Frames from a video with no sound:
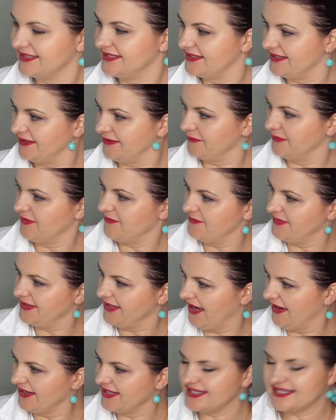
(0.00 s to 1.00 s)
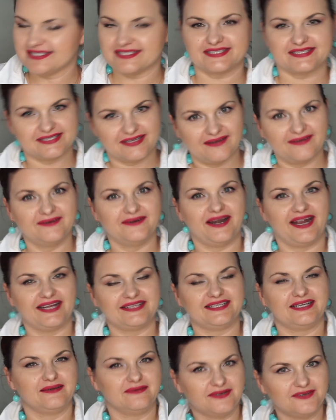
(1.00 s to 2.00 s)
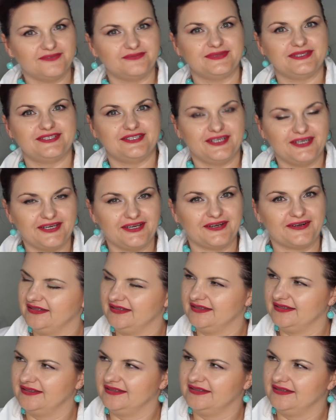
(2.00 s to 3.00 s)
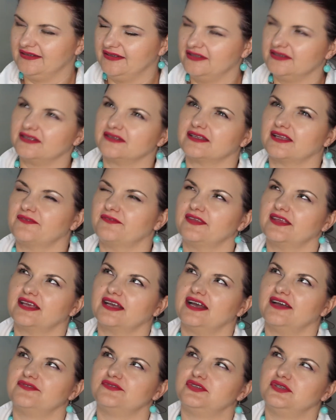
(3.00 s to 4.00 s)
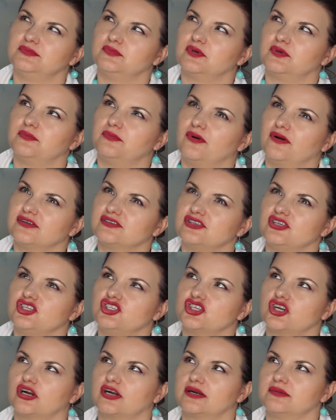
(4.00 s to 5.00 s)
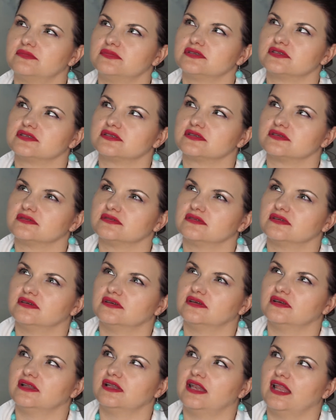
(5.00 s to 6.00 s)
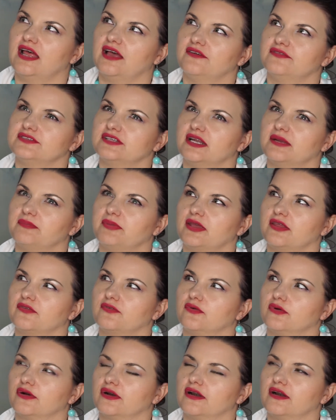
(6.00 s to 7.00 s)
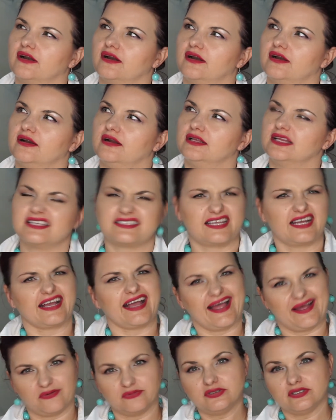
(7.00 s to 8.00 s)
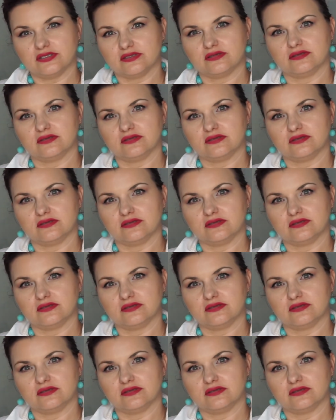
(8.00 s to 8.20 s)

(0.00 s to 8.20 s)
You with me, doggies? Alright, they're with me too. Hold on, I think I have two more BoxyCharms after I paid for. Does that count?